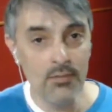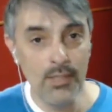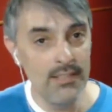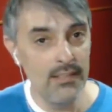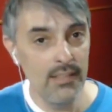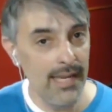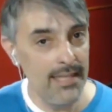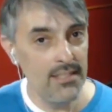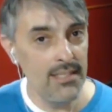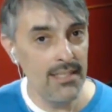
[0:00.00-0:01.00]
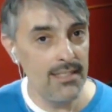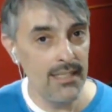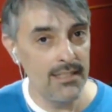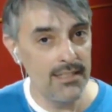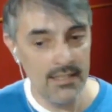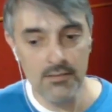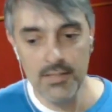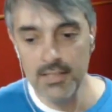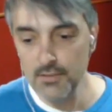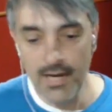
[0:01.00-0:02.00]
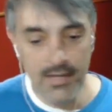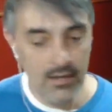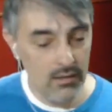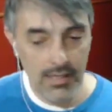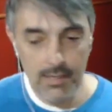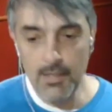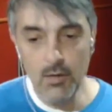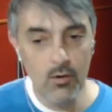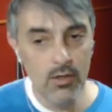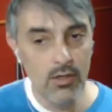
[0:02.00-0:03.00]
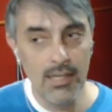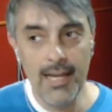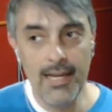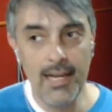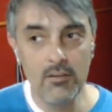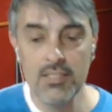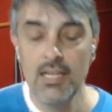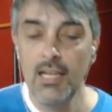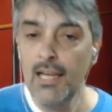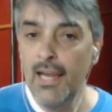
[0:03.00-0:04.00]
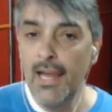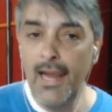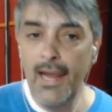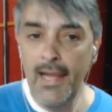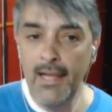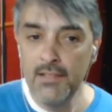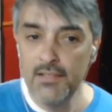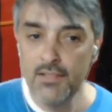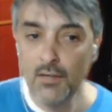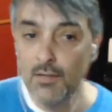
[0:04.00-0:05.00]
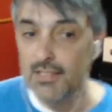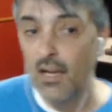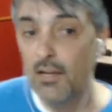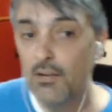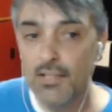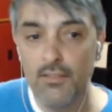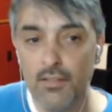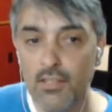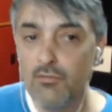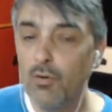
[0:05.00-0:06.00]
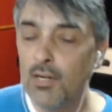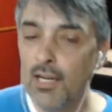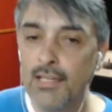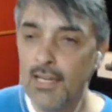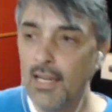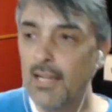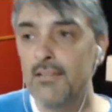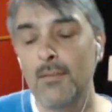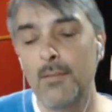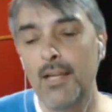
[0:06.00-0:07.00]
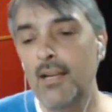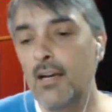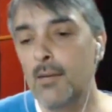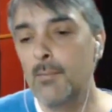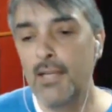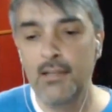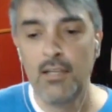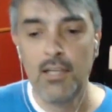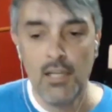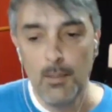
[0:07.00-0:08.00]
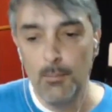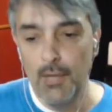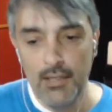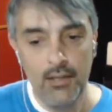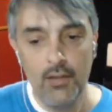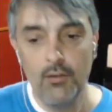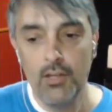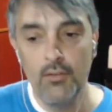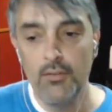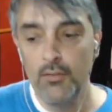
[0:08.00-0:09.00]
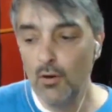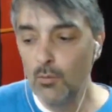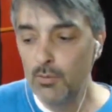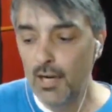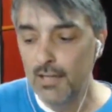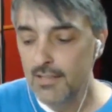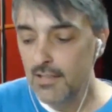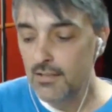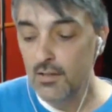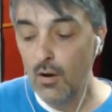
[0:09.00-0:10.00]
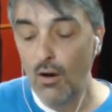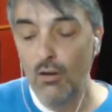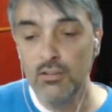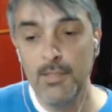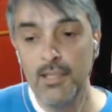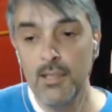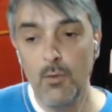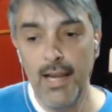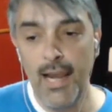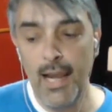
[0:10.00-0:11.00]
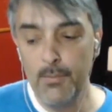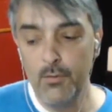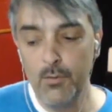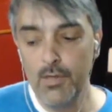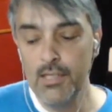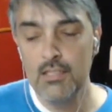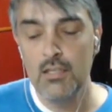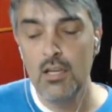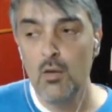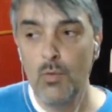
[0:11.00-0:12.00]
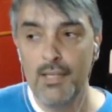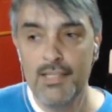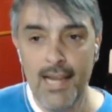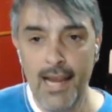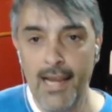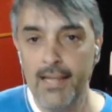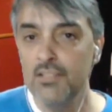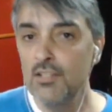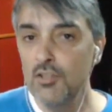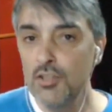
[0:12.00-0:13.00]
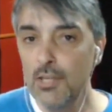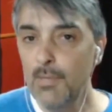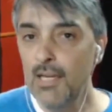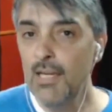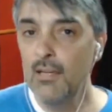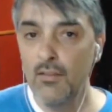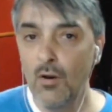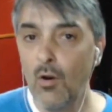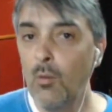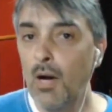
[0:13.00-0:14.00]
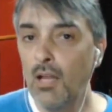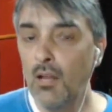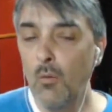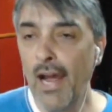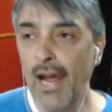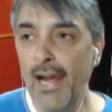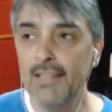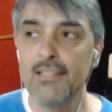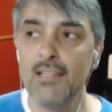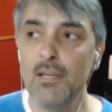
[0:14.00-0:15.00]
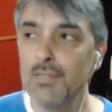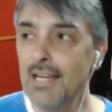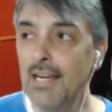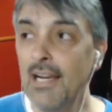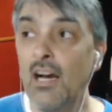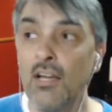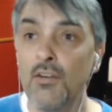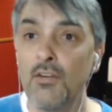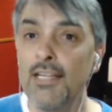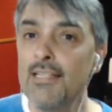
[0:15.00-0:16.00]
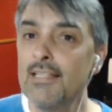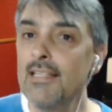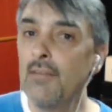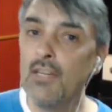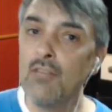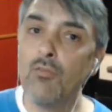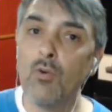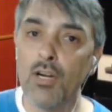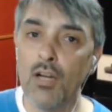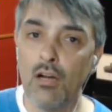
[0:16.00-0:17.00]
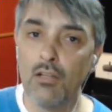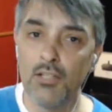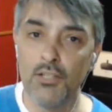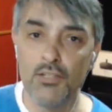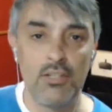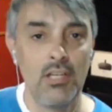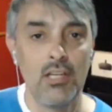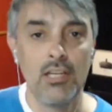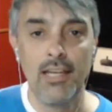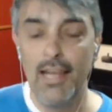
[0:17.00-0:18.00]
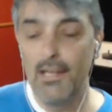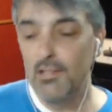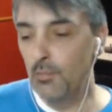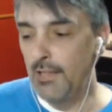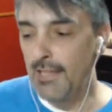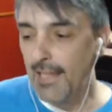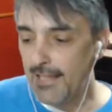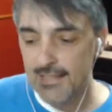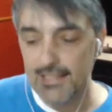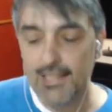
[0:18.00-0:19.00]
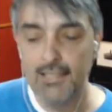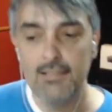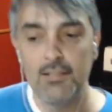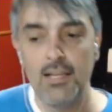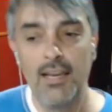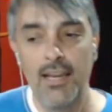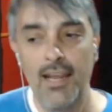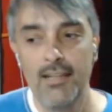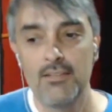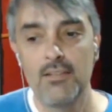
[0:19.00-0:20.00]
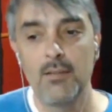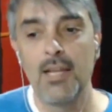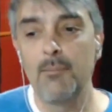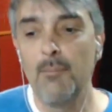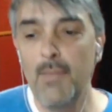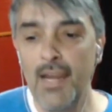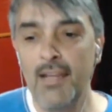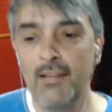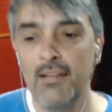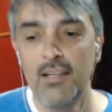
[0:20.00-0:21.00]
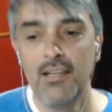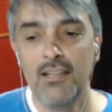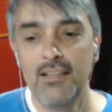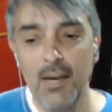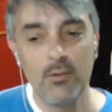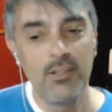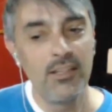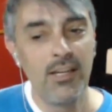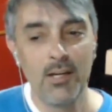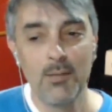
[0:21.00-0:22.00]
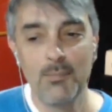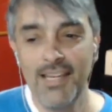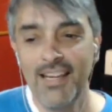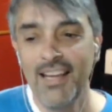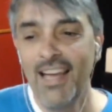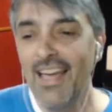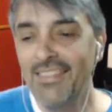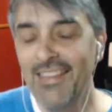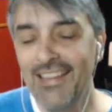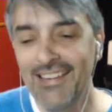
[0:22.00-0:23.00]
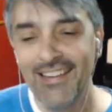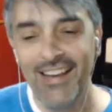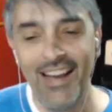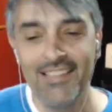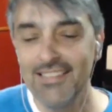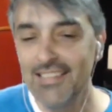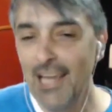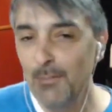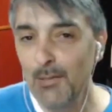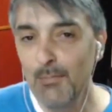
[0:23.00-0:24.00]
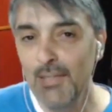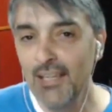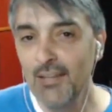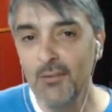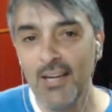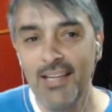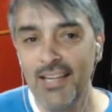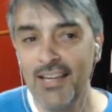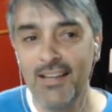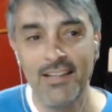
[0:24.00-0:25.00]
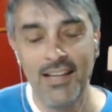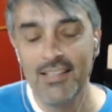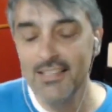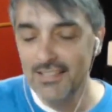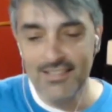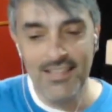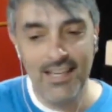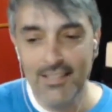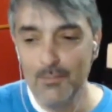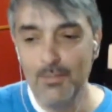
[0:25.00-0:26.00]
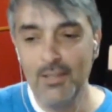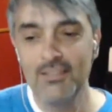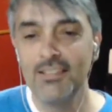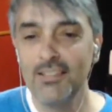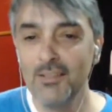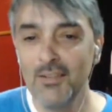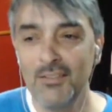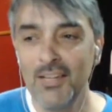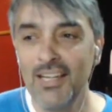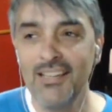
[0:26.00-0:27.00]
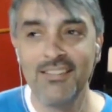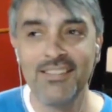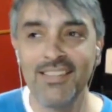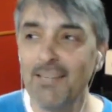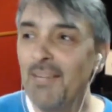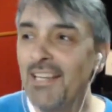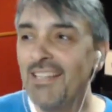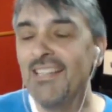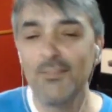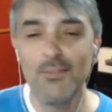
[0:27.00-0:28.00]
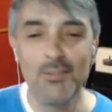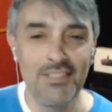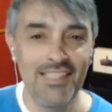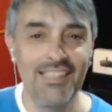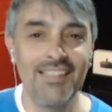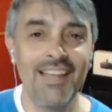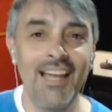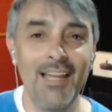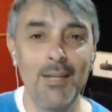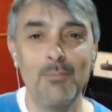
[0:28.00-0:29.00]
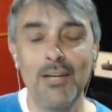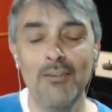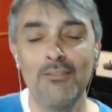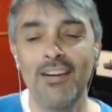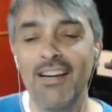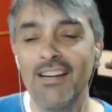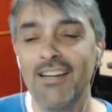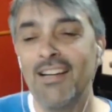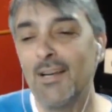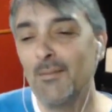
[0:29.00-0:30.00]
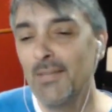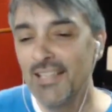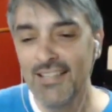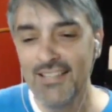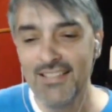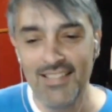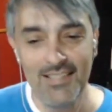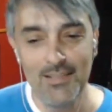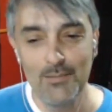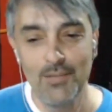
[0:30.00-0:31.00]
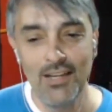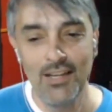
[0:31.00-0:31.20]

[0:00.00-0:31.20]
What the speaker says: I just went to the HTC accessories, right? Okay, let me order a Lighthouse. And so it's $134.99. So I'm like, oh man, but you know, go through the whole process. So ultimately what happened was, with tax, shipping, the whole ball of wax, it was like $174.28. And so I'm like, man, that really hurt me. And then I just happened to be on Reddit, and I just decided to post a little thread, and I was like, man, these fools need to die in a boat fire, because these